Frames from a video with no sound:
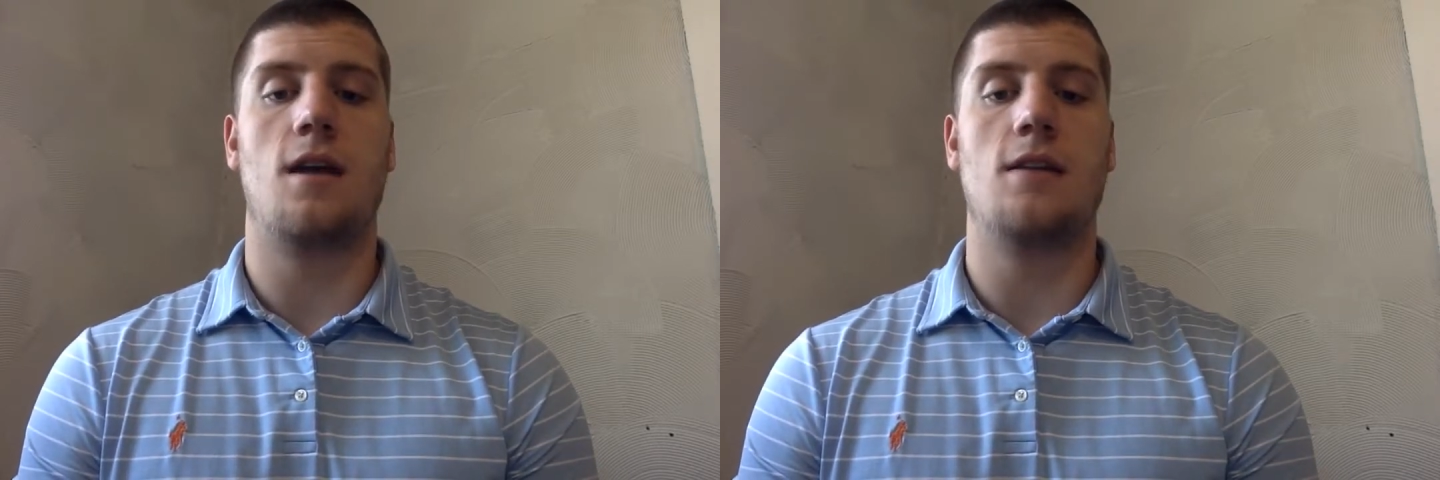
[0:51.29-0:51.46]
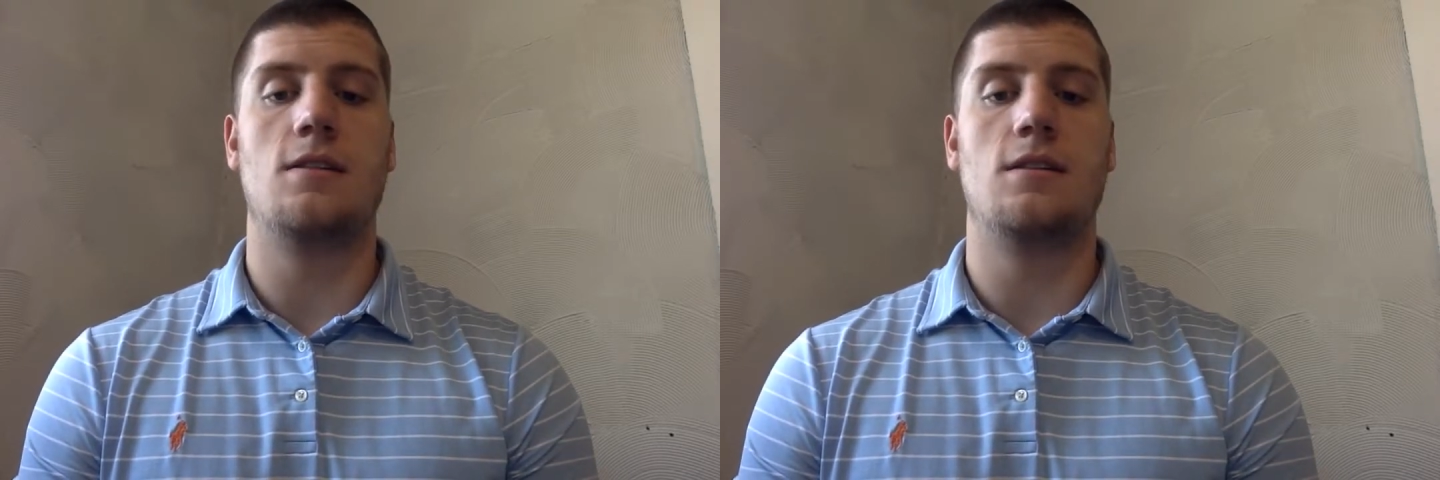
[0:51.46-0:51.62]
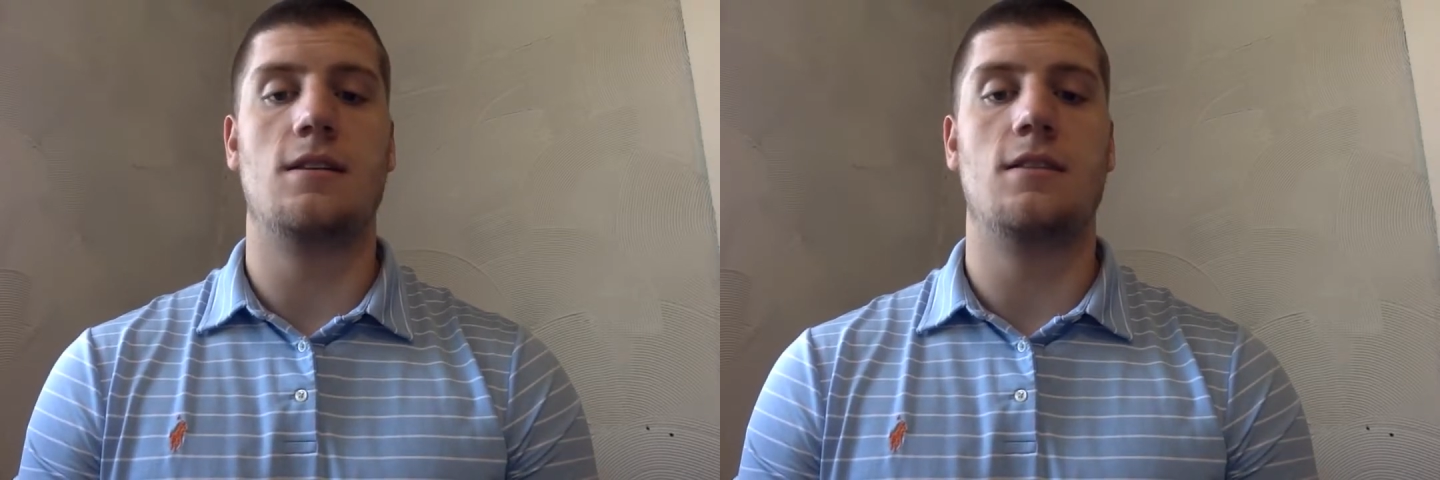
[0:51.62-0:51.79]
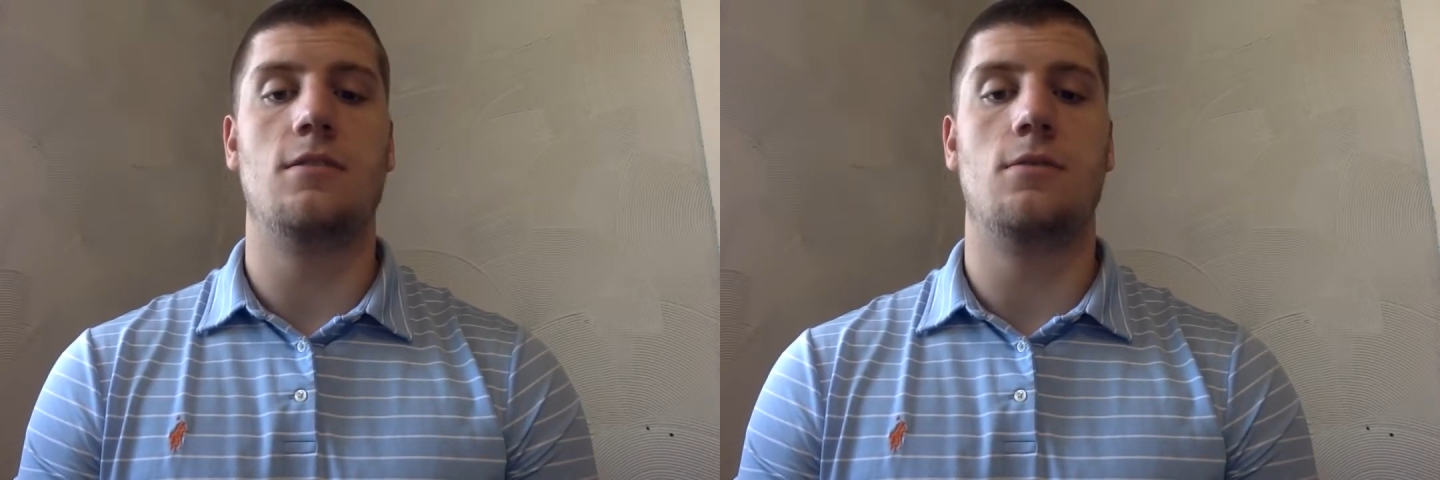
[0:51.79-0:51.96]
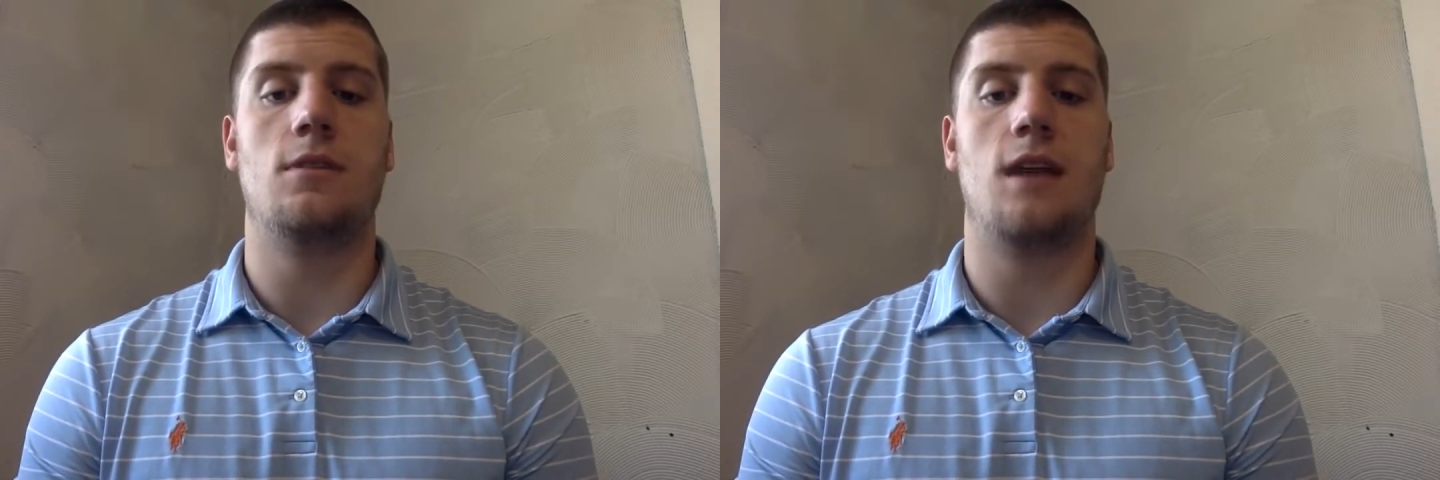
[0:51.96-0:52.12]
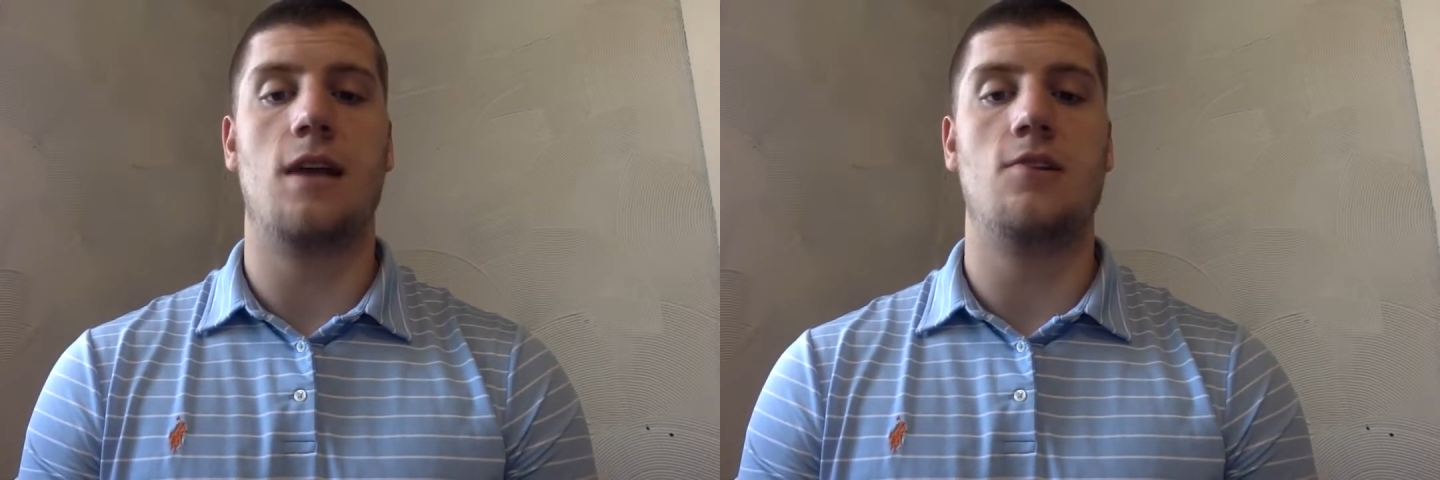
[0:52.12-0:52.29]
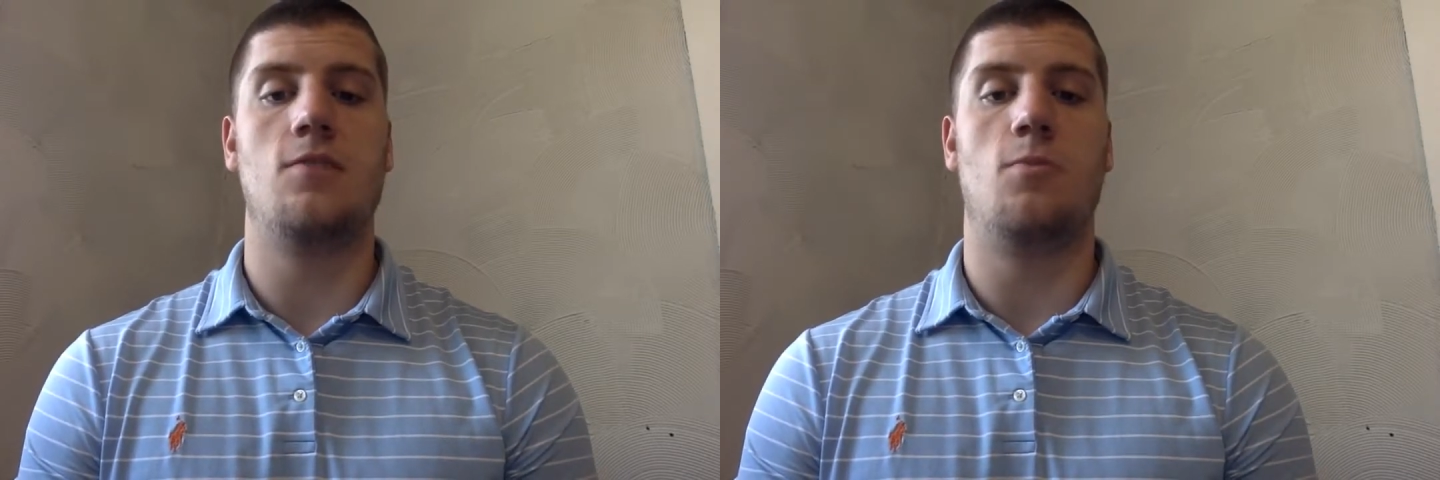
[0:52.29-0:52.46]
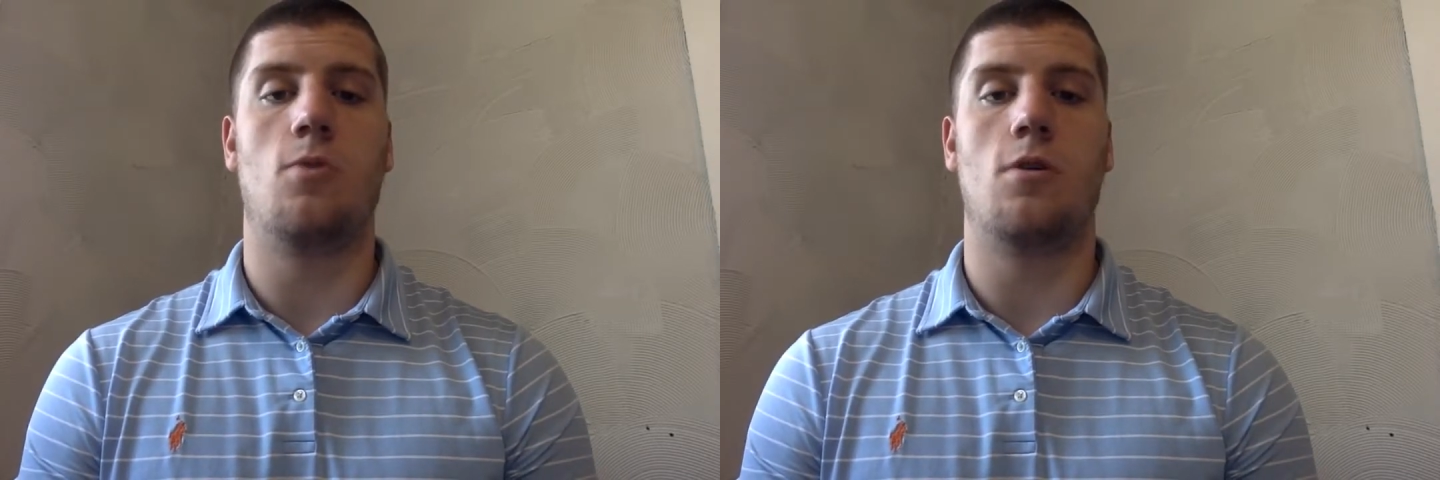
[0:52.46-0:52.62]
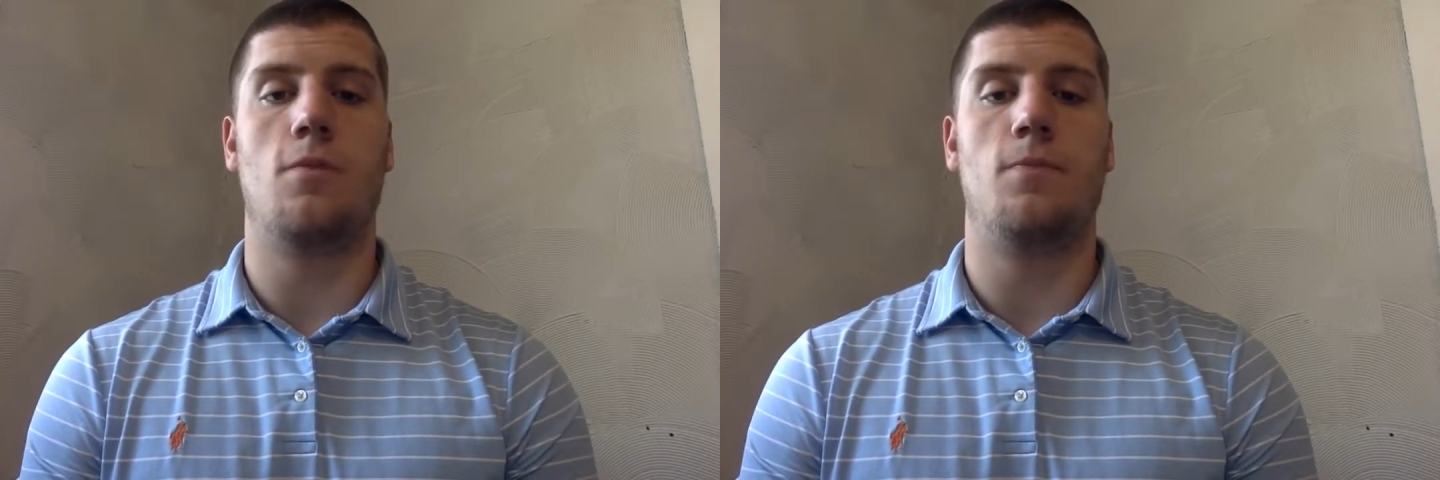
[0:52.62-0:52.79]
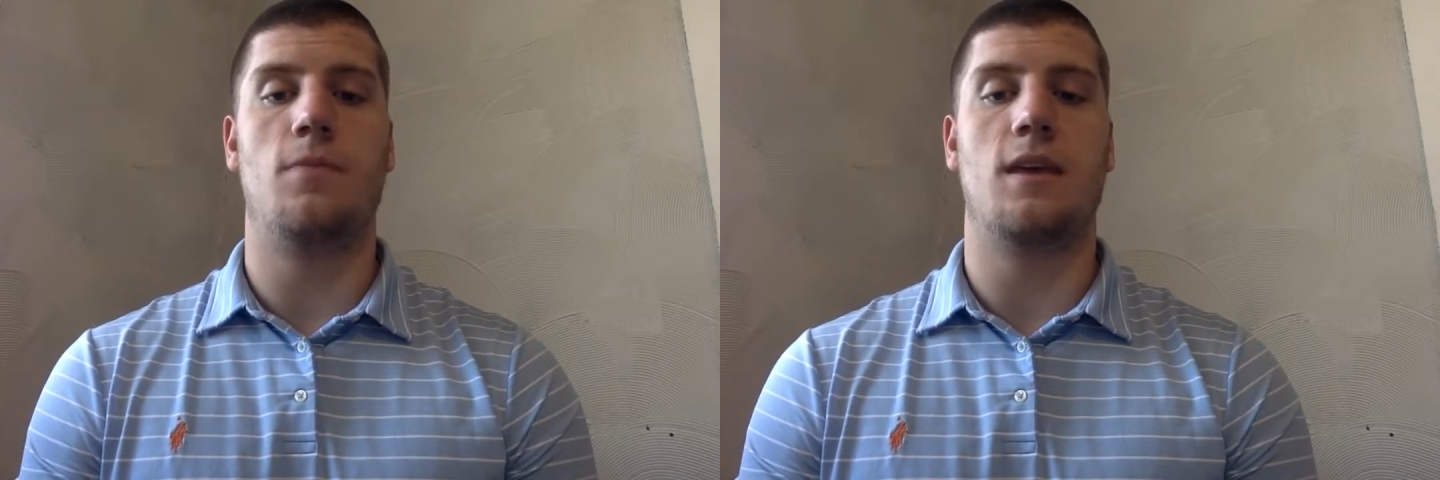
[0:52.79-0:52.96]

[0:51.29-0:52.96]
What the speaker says: hesitant to engage in war